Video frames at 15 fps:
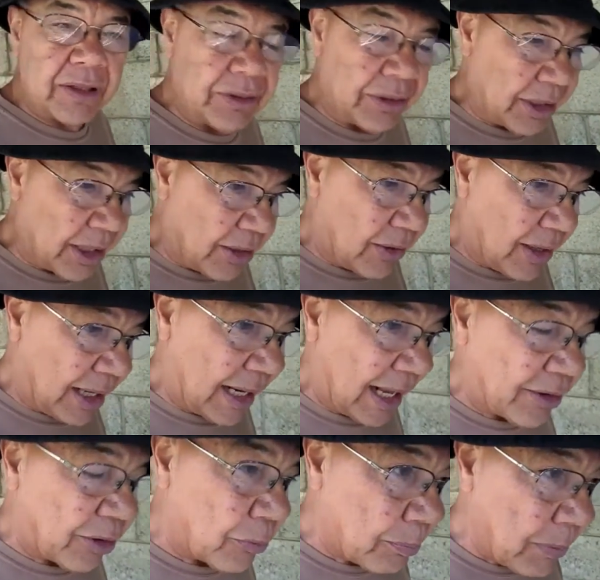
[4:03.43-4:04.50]
you know, and I
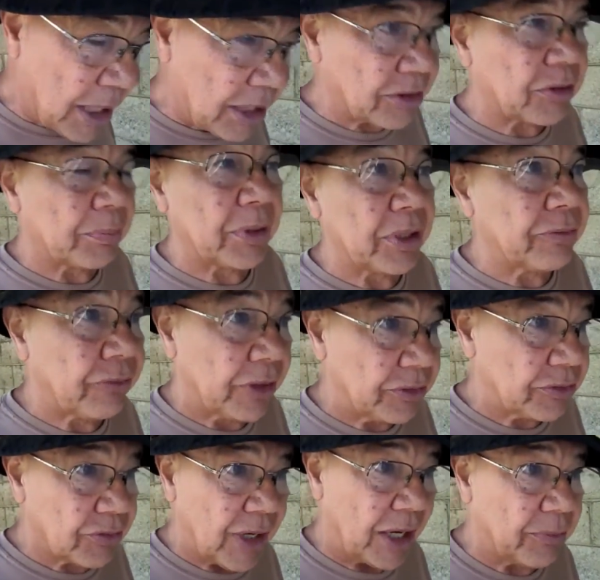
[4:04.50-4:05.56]
don't mean it to be
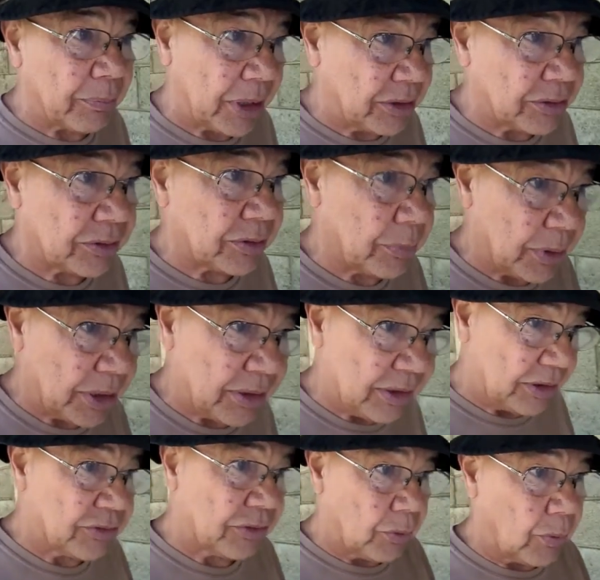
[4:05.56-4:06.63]
offensive. I mean it to be
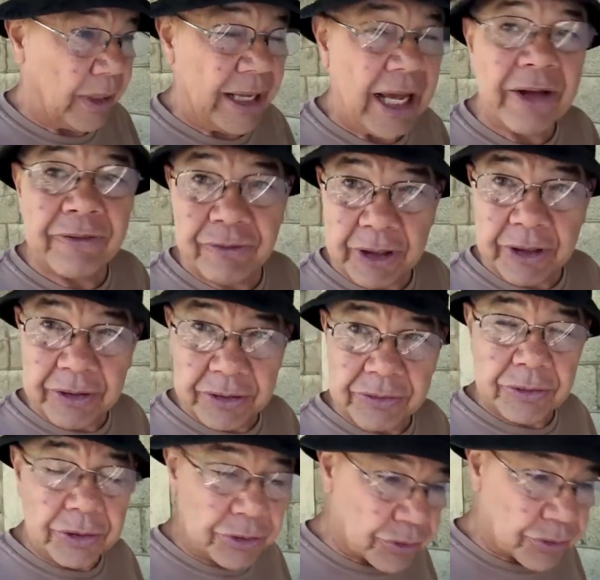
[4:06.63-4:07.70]
this the way I feel, this is the